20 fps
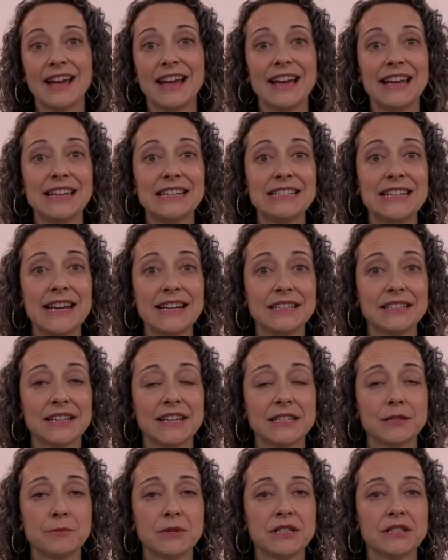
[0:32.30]
Intake
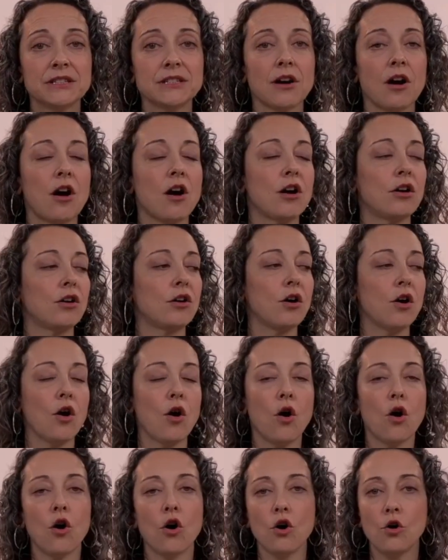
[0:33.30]
assessments are
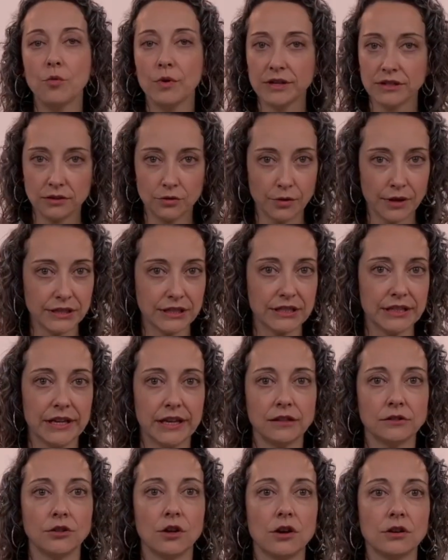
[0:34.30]
always going to
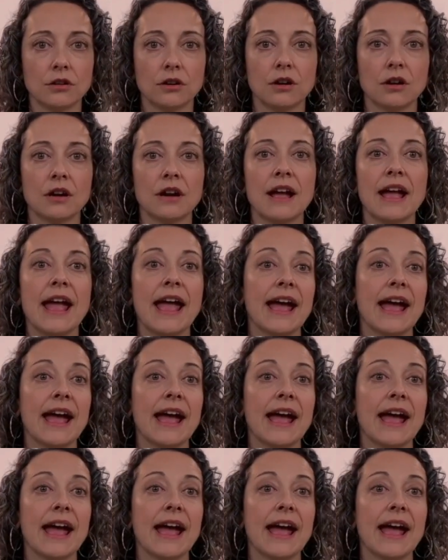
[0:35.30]
take longer,